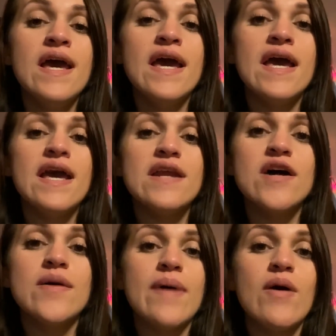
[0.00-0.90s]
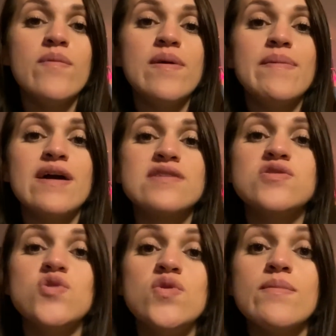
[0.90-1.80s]
and um, I will be back
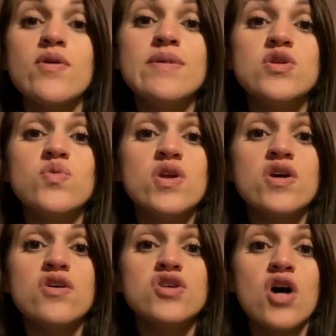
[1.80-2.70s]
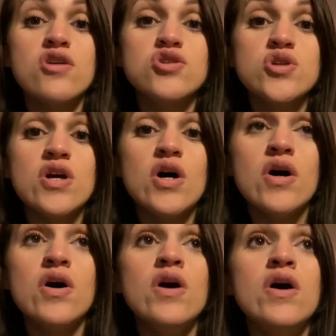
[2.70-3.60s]
soon. I'm going to be doing another Dollar Tree haul.